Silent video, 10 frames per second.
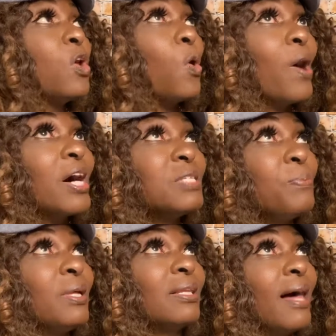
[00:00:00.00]

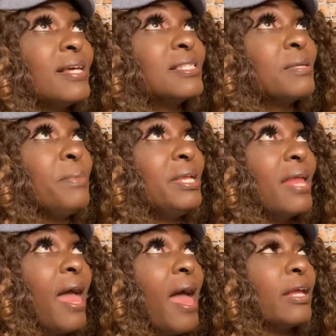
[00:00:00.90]
husband likes to be
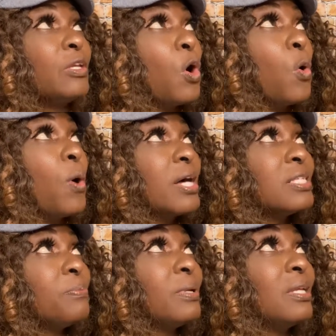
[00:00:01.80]
nagged. No
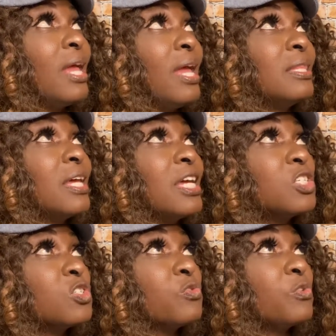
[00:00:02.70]
husband in the
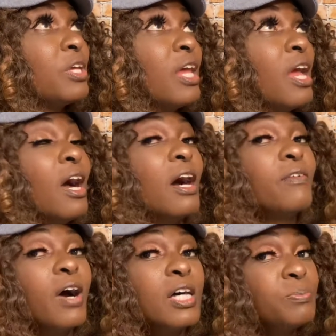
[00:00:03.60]
history
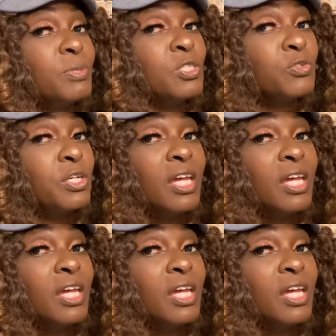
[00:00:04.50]
of husbandry,